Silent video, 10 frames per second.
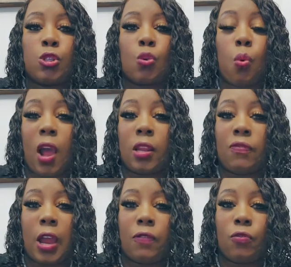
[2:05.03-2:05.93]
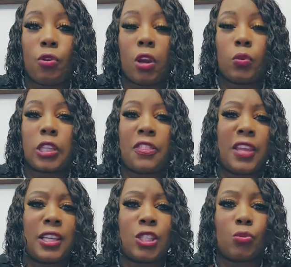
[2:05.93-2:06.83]
to qualify for it, which I
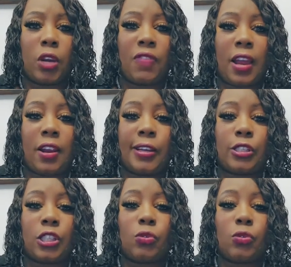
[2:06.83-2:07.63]
think is $2,500.